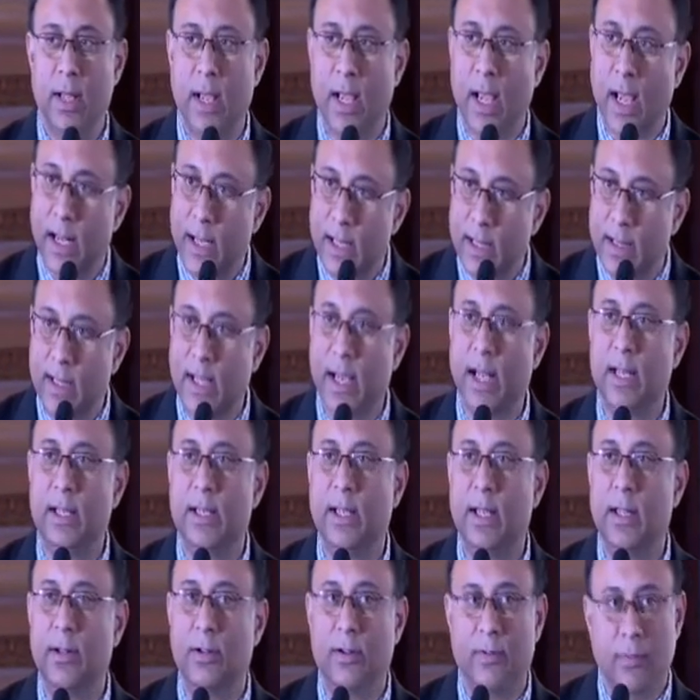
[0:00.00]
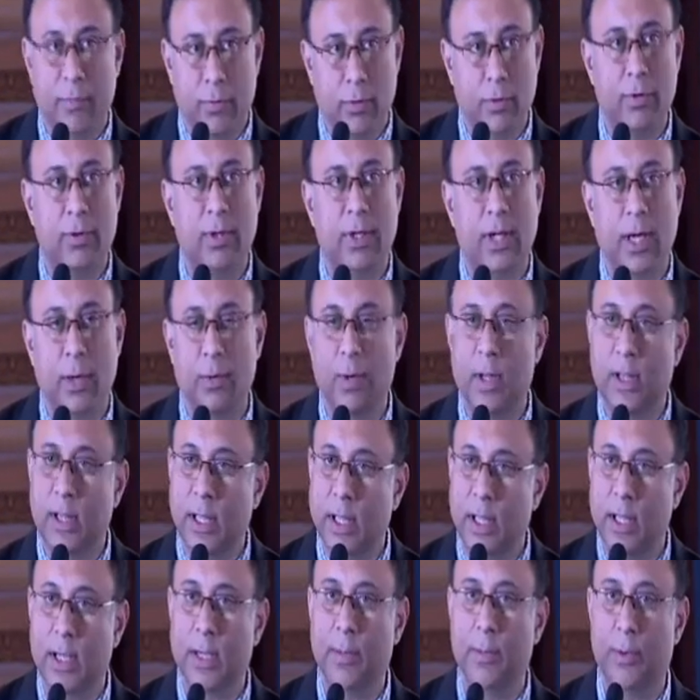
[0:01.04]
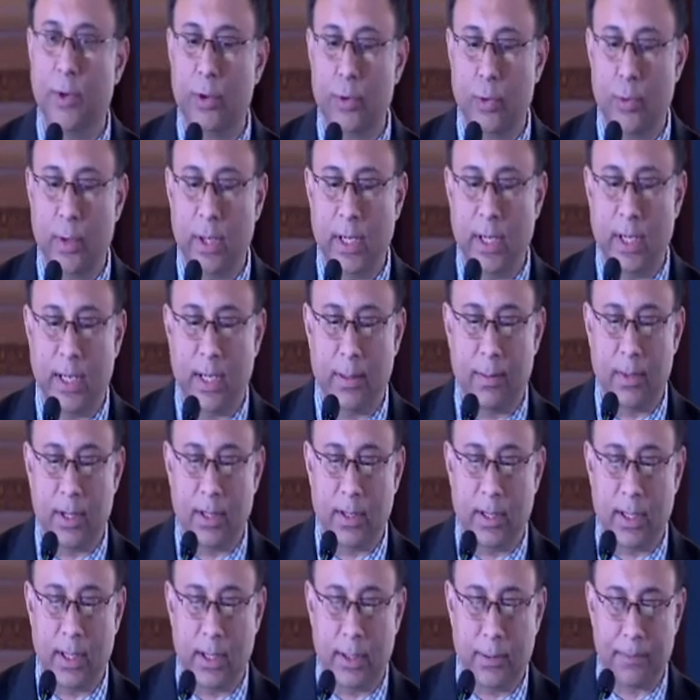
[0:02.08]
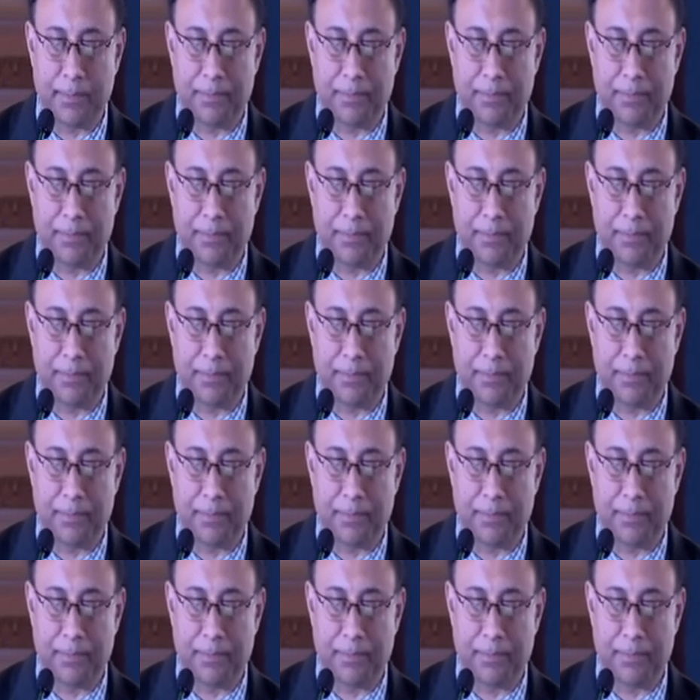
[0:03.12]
And in that case, of course, I will think about doing an MRI.